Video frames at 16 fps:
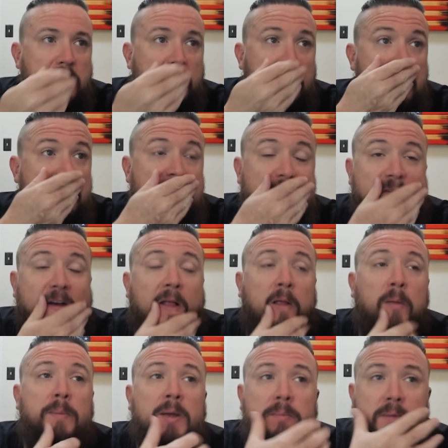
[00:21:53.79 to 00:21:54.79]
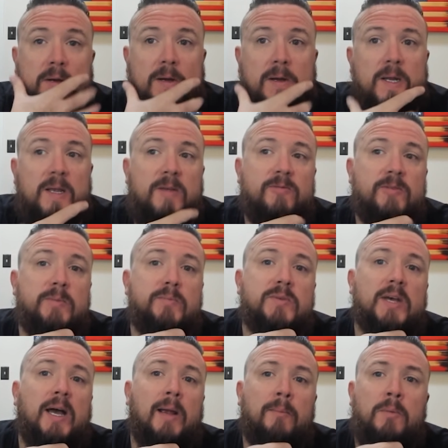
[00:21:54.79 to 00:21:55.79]
They're going to develop him. They're going to give him
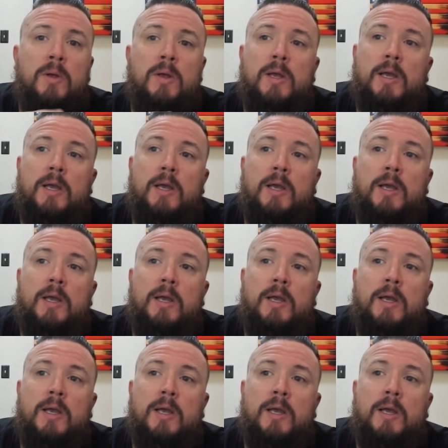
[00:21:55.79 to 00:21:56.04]
time.